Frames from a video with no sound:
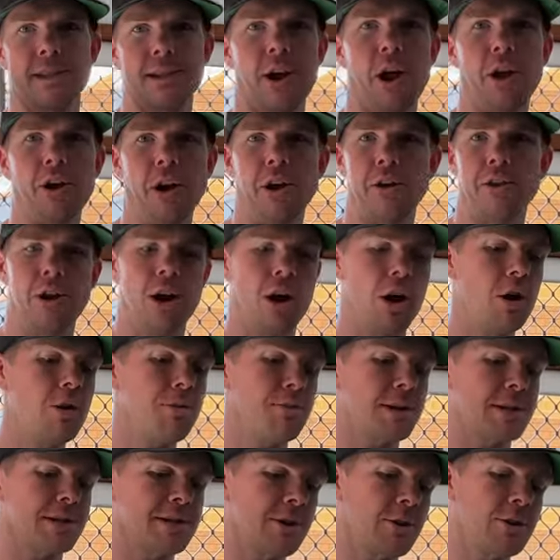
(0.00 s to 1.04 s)
that I don't know,
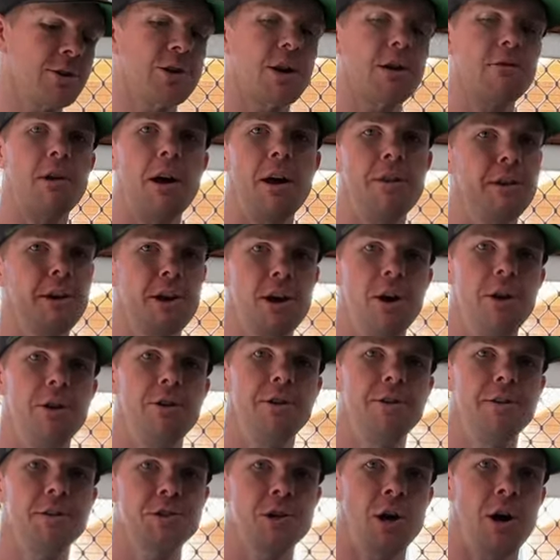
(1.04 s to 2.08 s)
but as long as I write the code
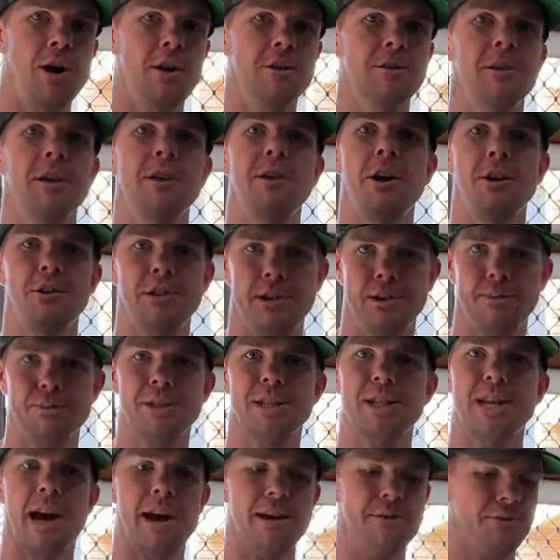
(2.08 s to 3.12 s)
in the title, I know that I'm
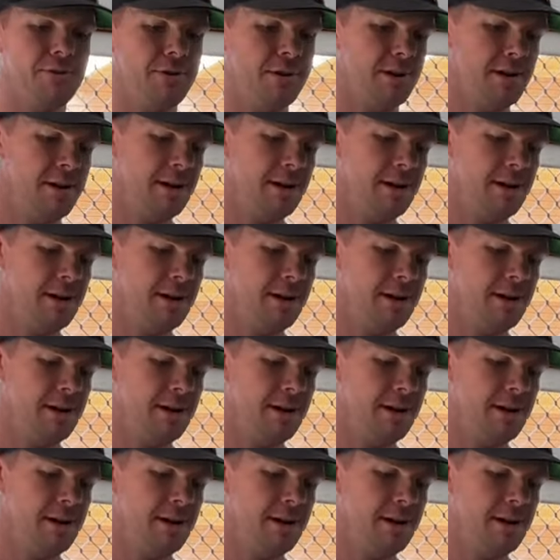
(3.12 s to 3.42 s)
safe.